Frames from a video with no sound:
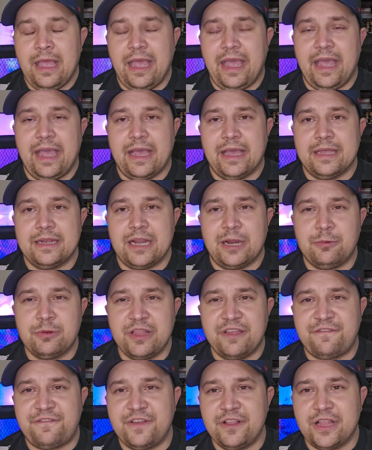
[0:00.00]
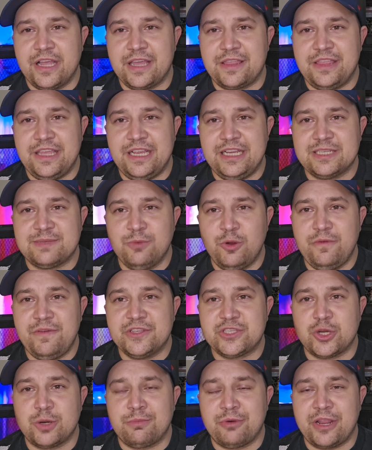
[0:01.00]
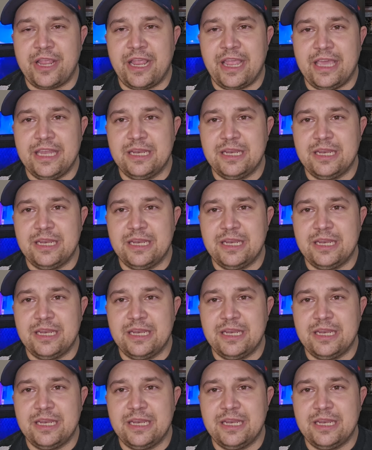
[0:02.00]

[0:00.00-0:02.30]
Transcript: And I really feel like these movies are bringing